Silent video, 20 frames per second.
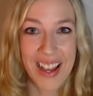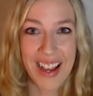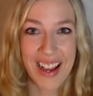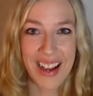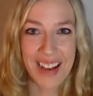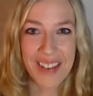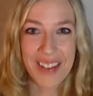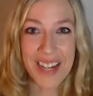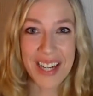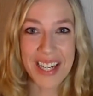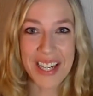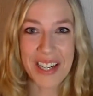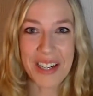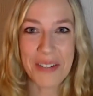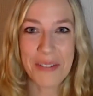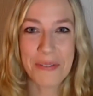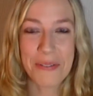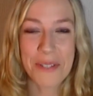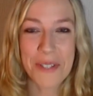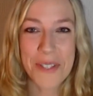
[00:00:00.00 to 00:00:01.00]
All right,
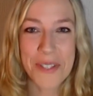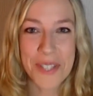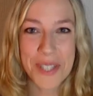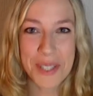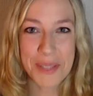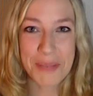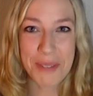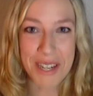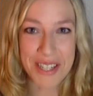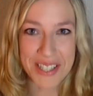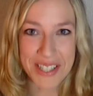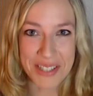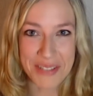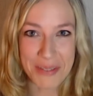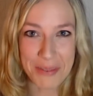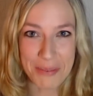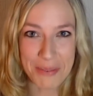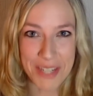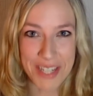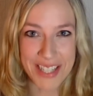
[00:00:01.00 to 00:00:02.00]
our first expression
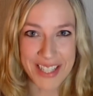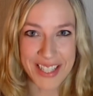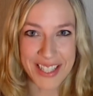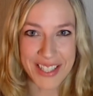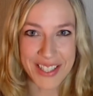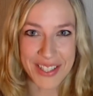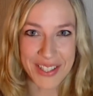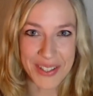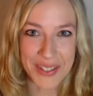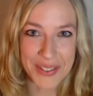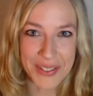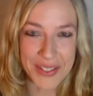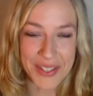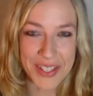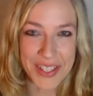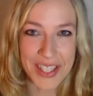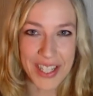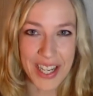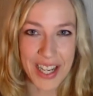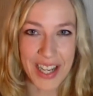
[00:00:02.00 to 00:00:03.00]
from Jessica
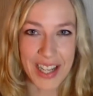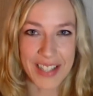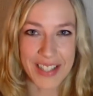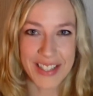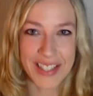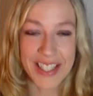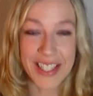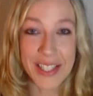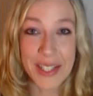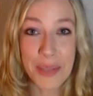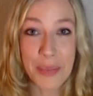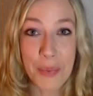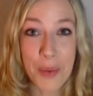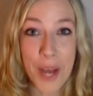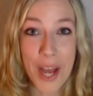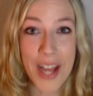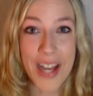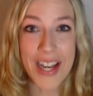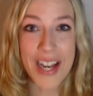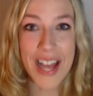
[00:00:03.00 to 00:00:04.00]
Jones, uh, season
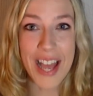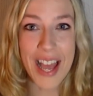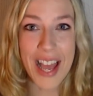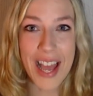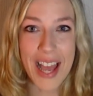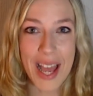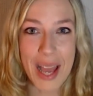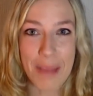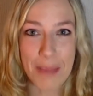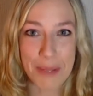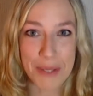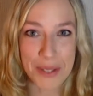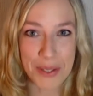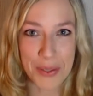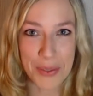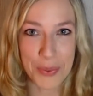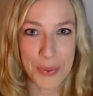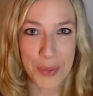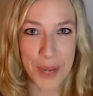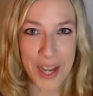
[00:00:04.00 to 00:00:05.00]
one,
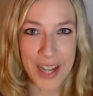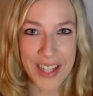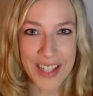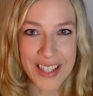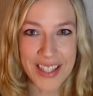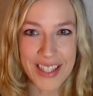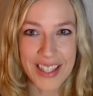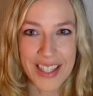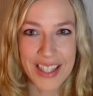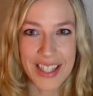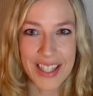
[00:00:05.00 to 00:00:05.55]
episode one,